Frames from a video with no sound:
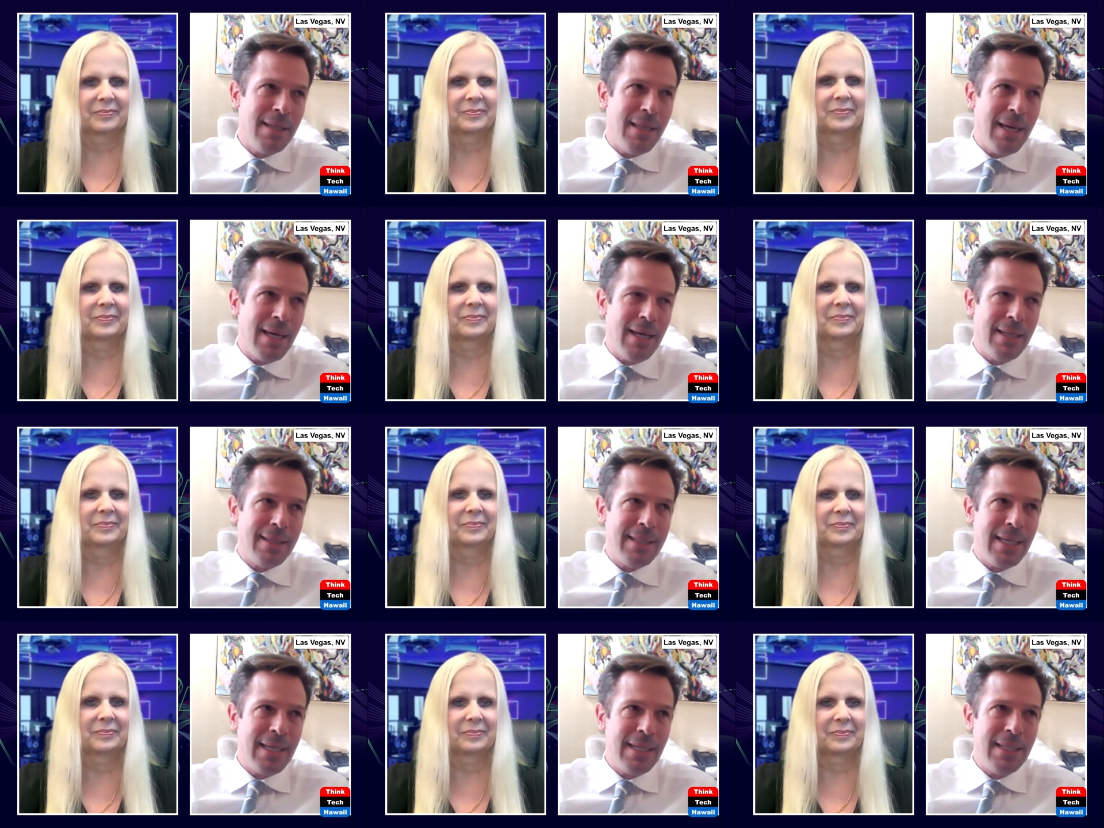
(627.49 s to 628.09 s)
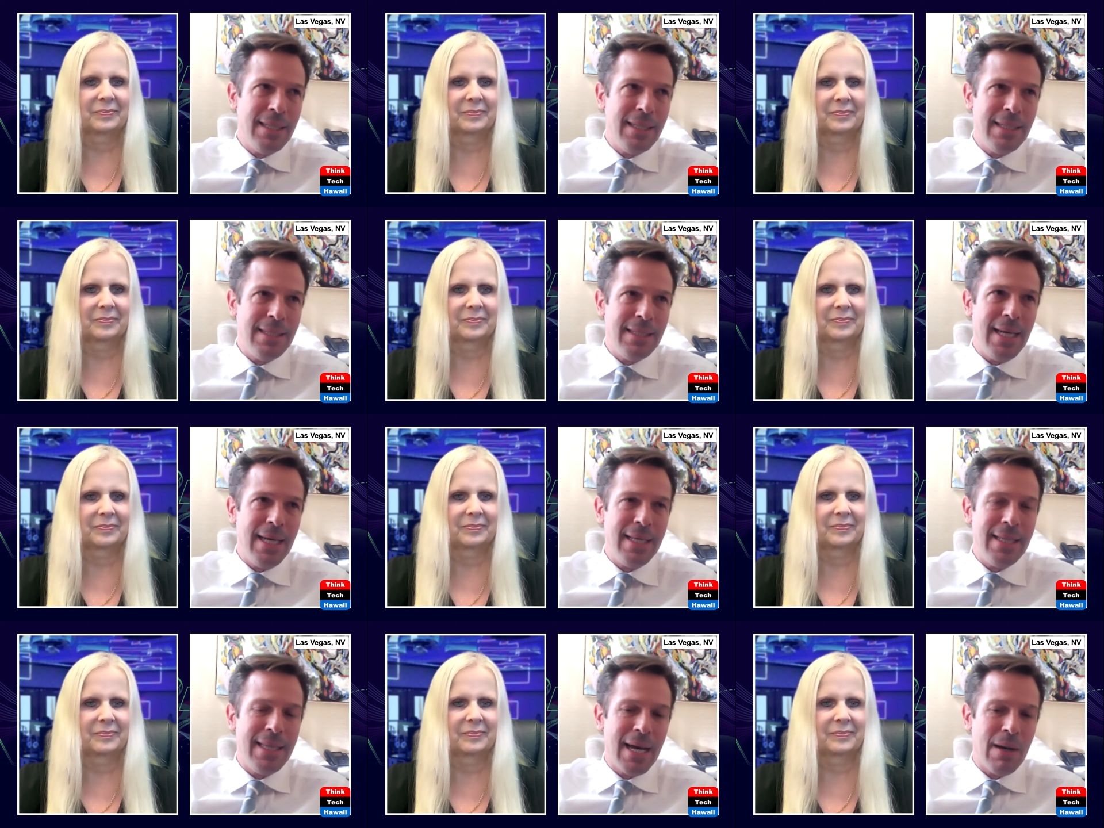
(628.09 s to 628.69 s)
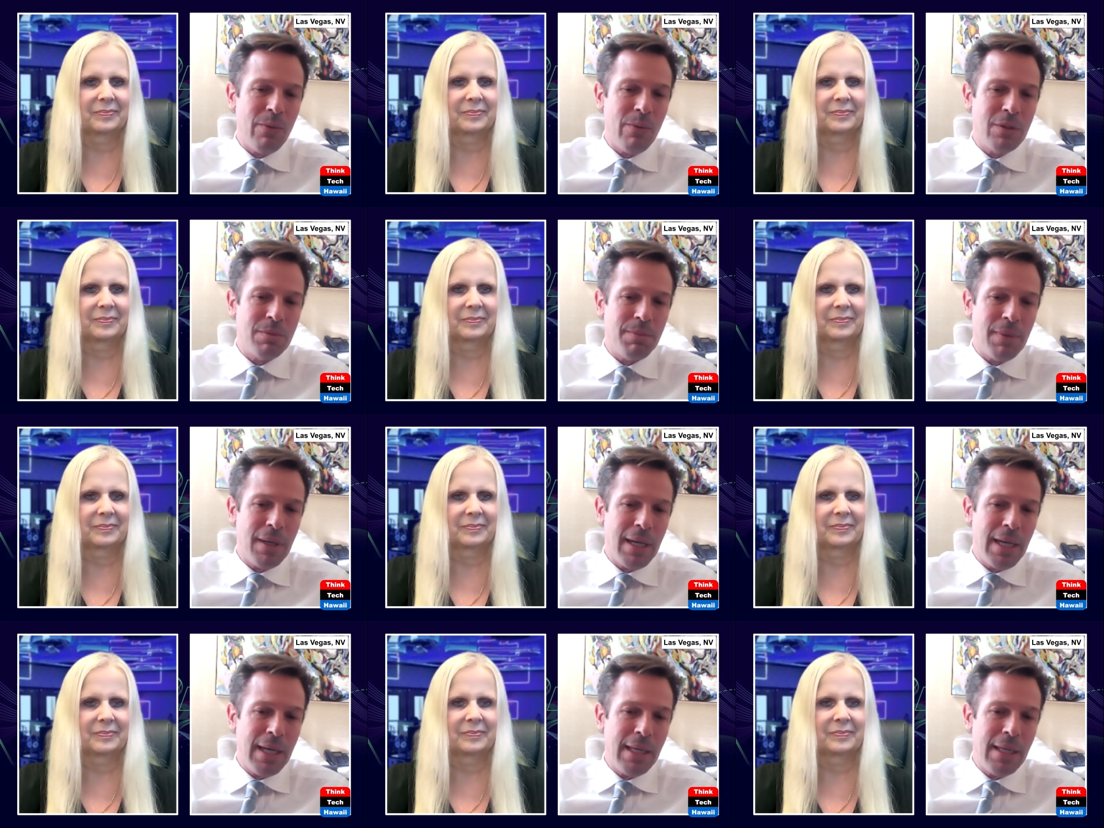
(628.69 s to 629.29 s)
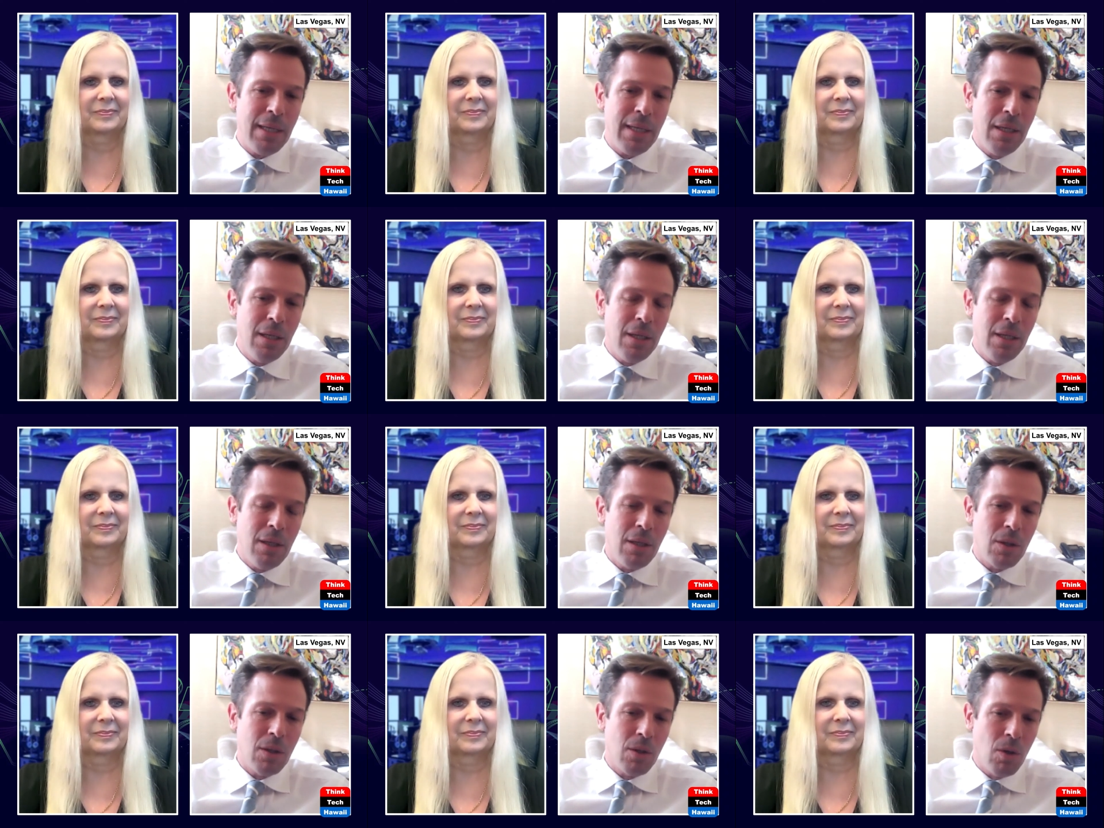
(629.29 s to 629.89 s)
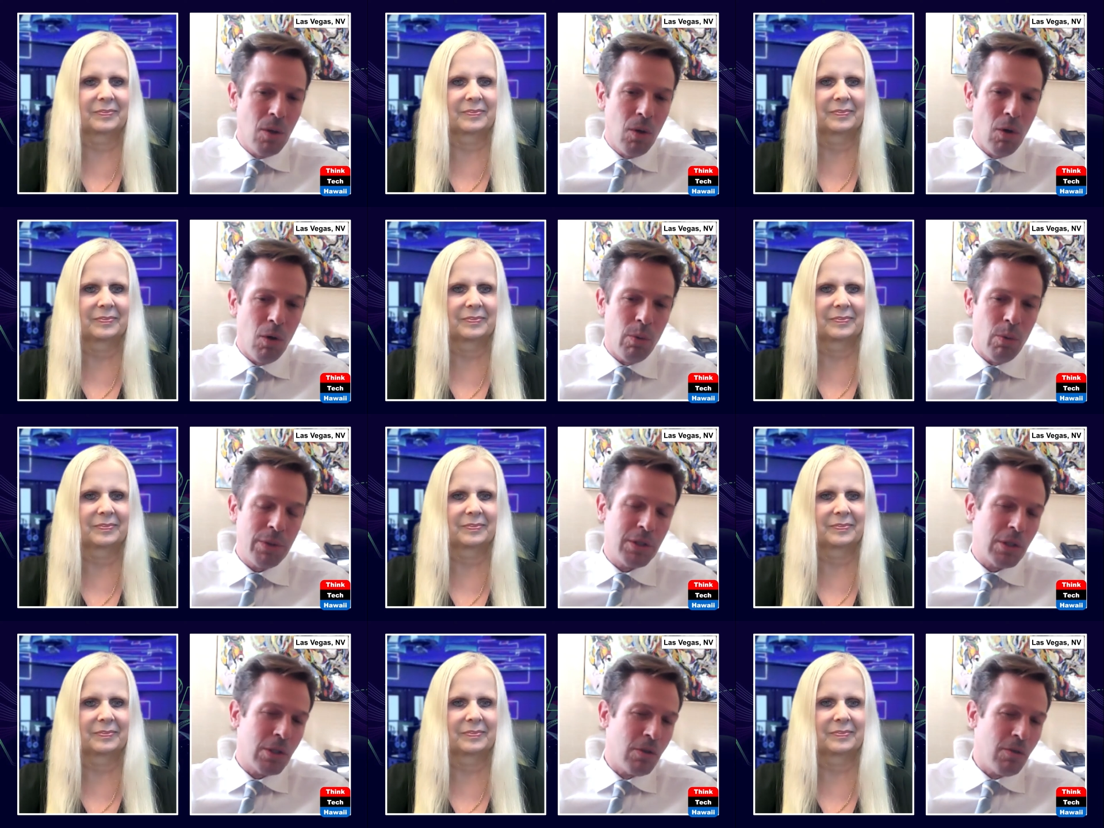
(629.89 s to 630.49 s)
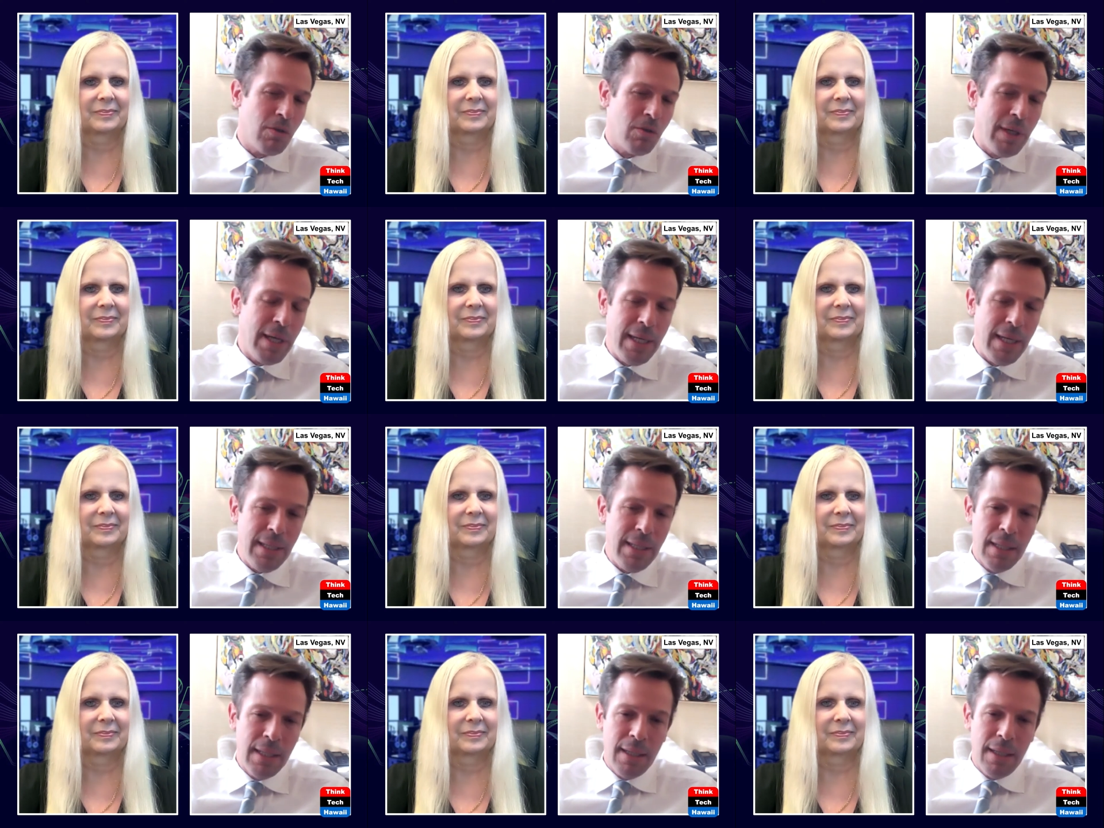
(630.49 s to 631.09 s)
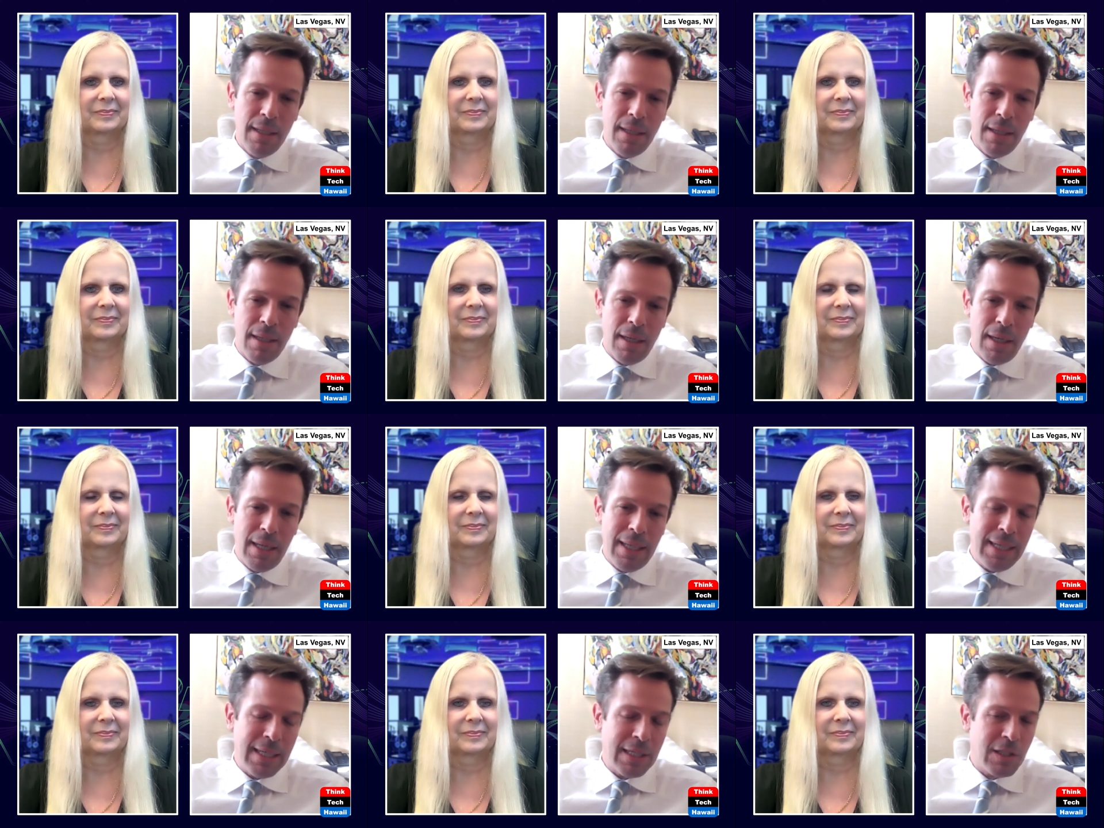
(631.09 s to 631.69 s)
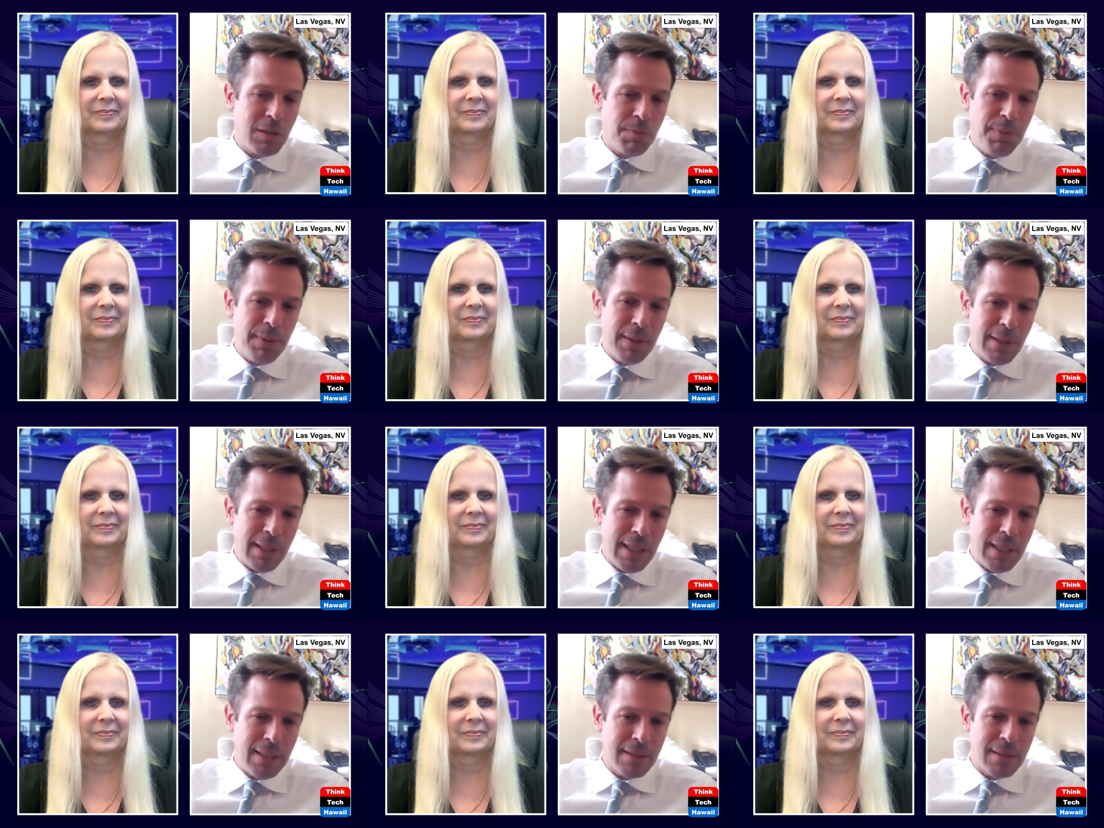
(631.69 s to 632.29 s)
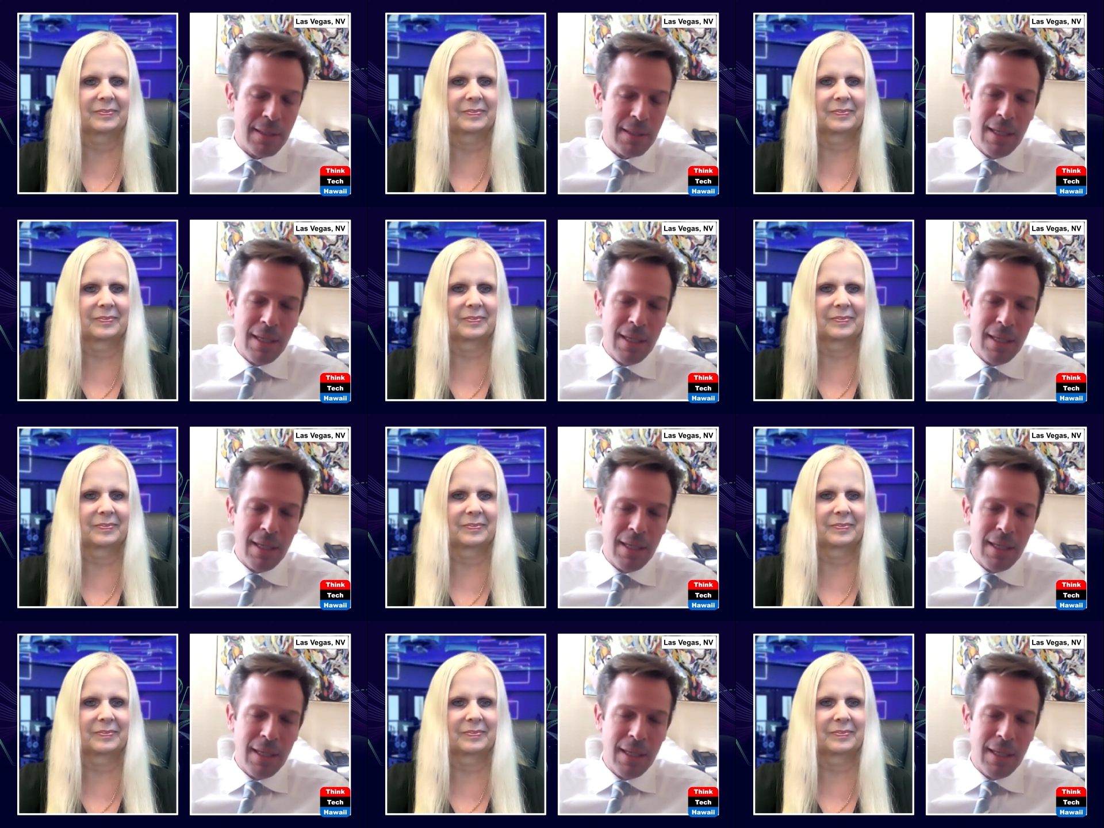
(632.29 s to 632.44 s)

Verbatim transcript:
Speaker 1: at the end of the day, that was my goal, was to create an experience.